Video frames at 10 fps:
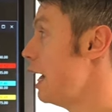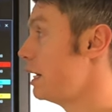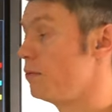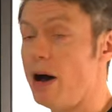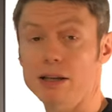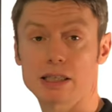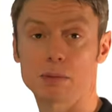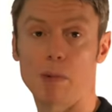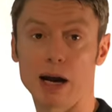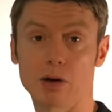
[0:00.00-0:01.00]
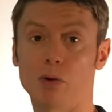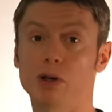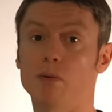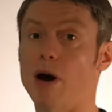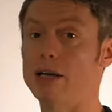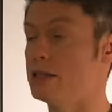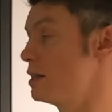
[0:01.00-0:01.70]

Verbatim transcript: Advanced Micro Devices